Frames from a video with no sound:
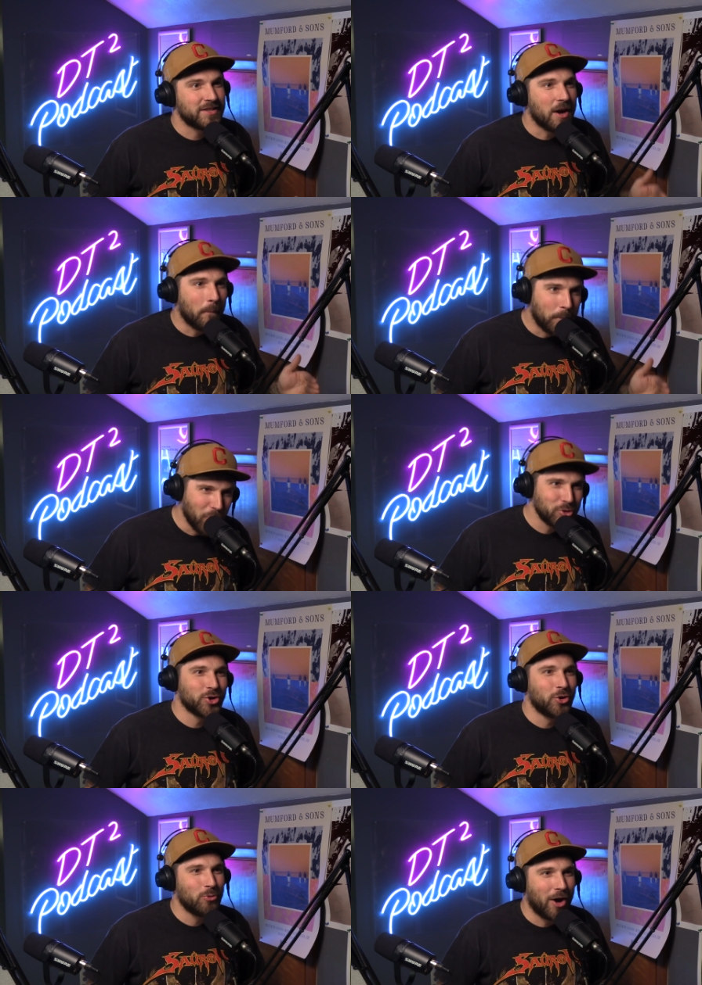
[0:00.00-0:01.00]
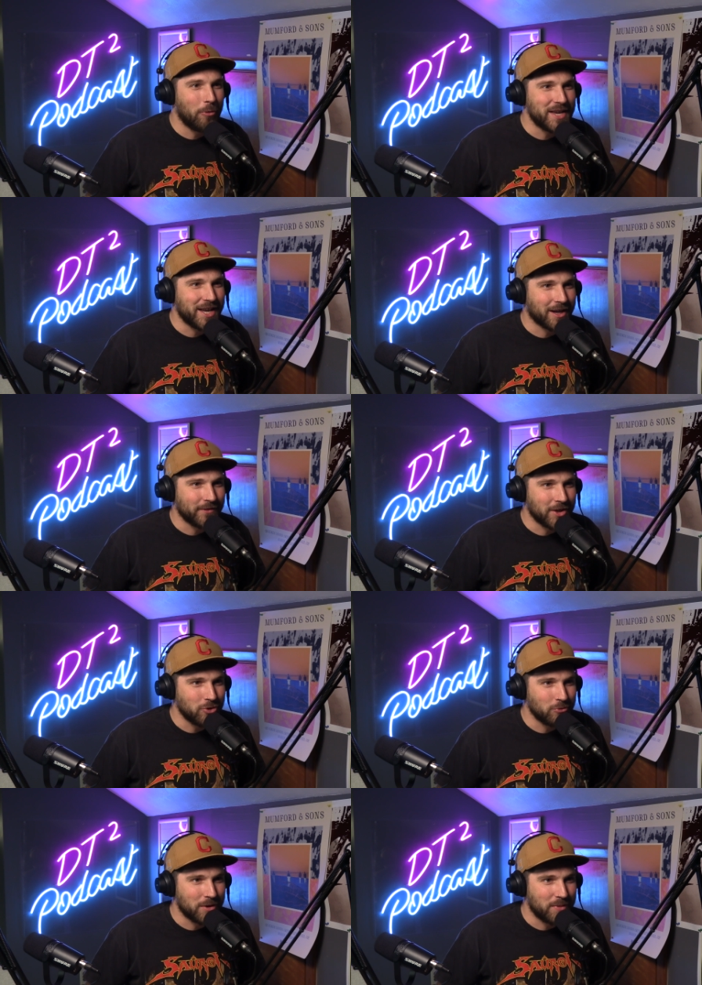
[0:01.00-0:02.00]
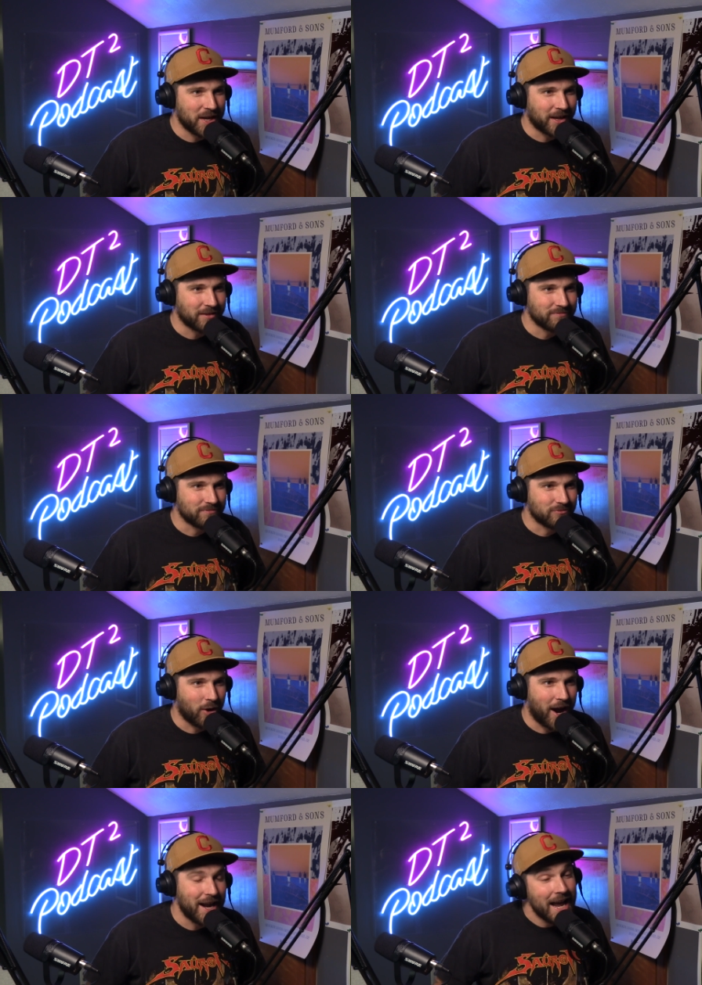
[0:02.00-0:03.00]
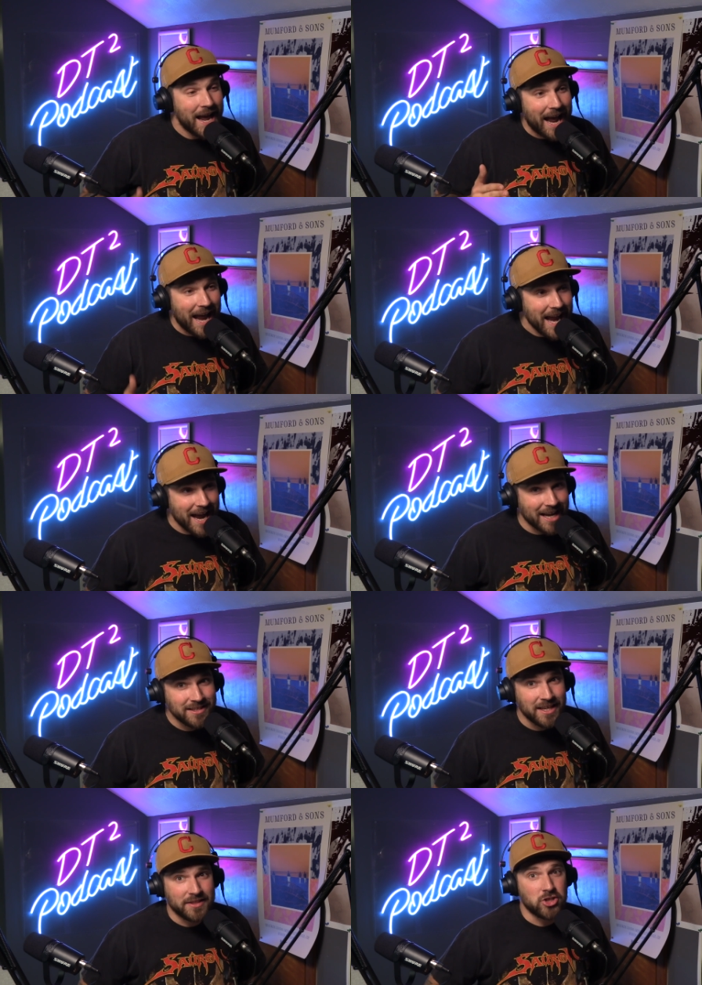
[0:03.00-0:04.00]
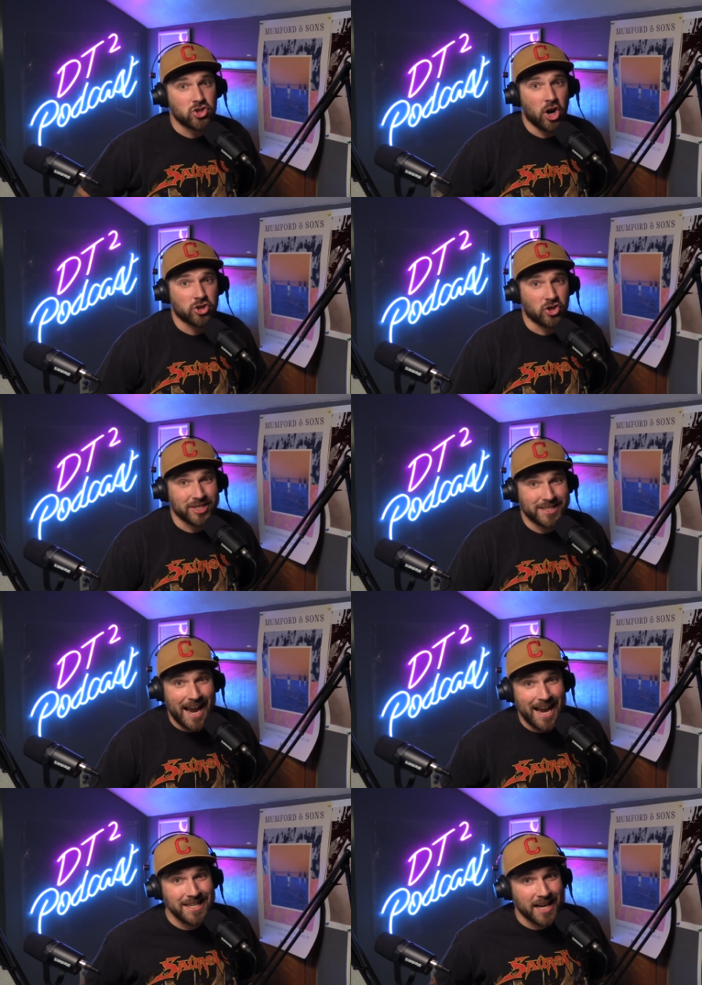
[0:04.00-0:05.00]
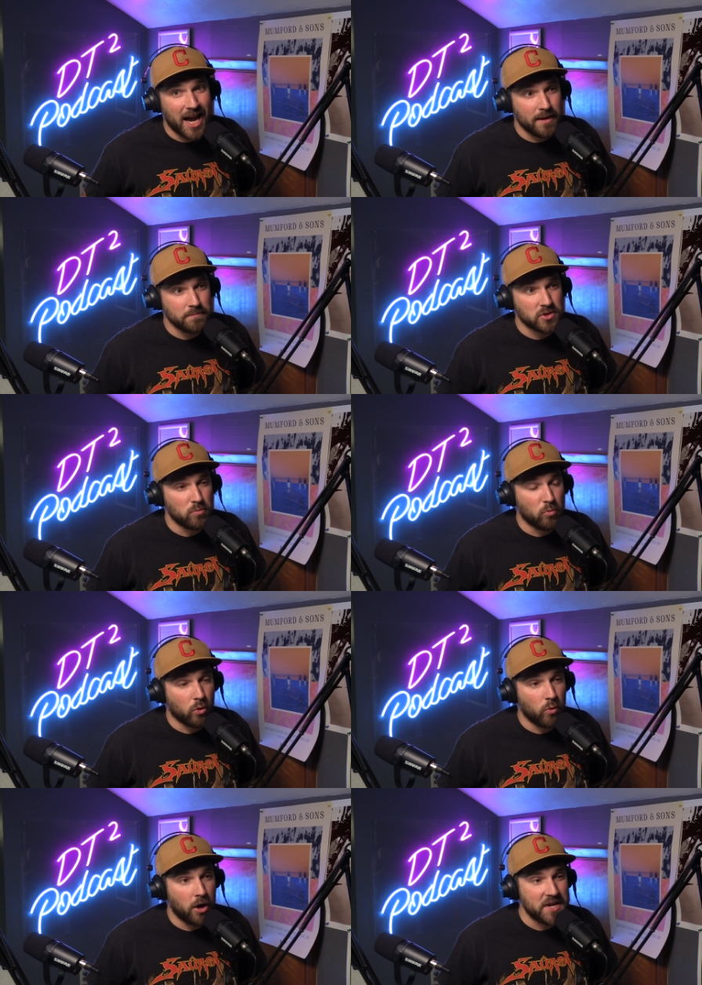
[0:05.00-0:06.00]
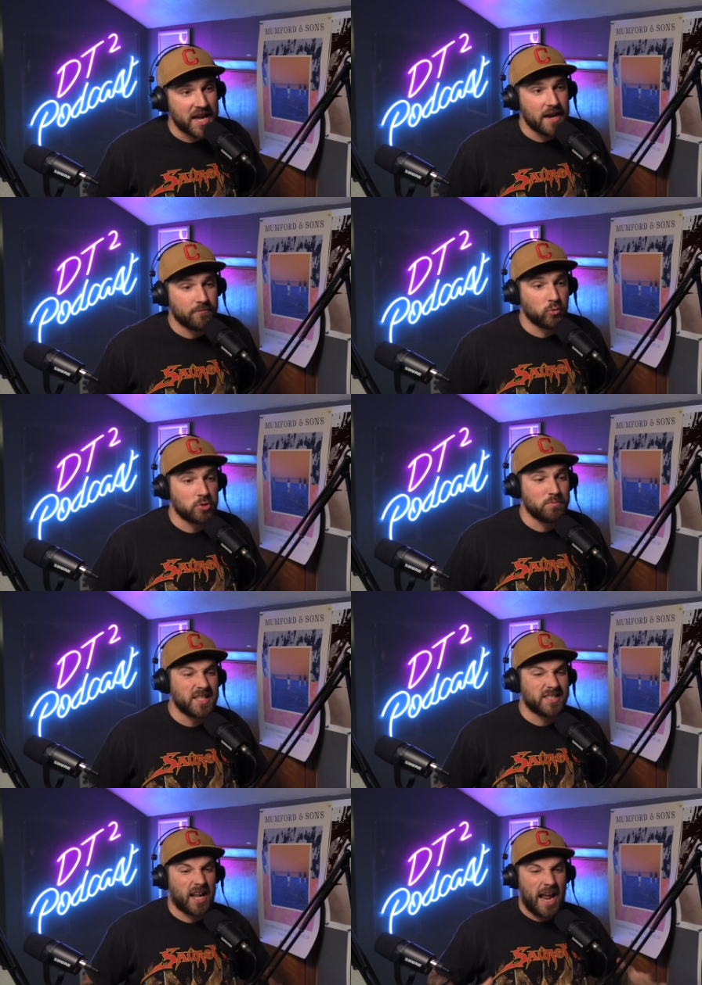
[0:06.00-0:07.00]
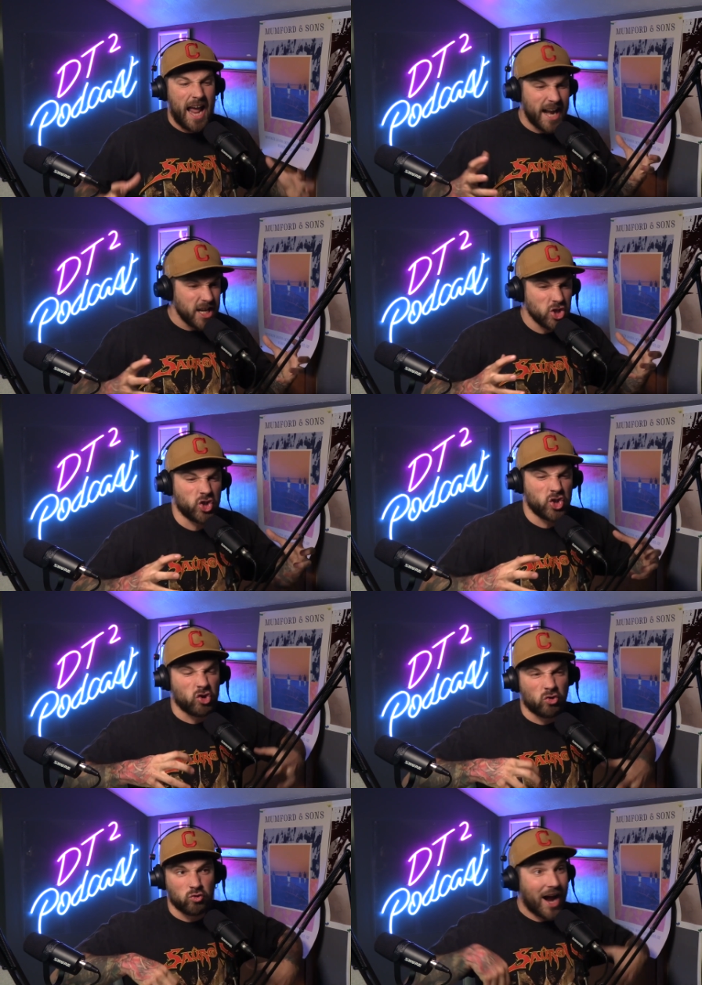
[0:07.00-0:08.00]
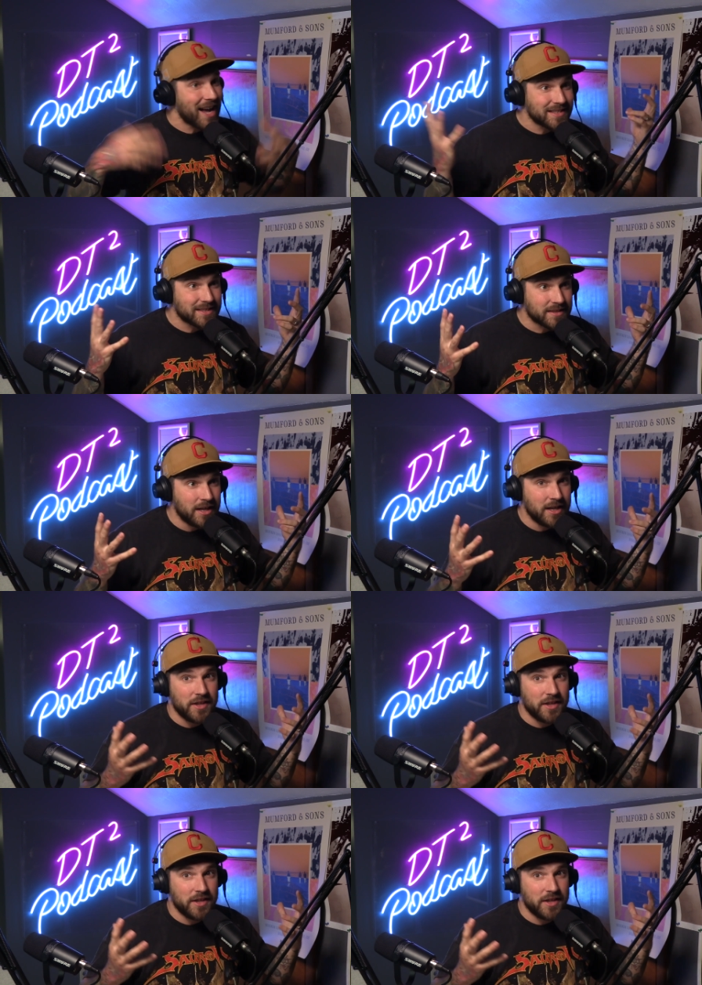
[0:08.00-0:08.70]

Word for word: The emotional well being of the human being right? Exactly. And these dogs are 10 times more well behaved, which means that any stress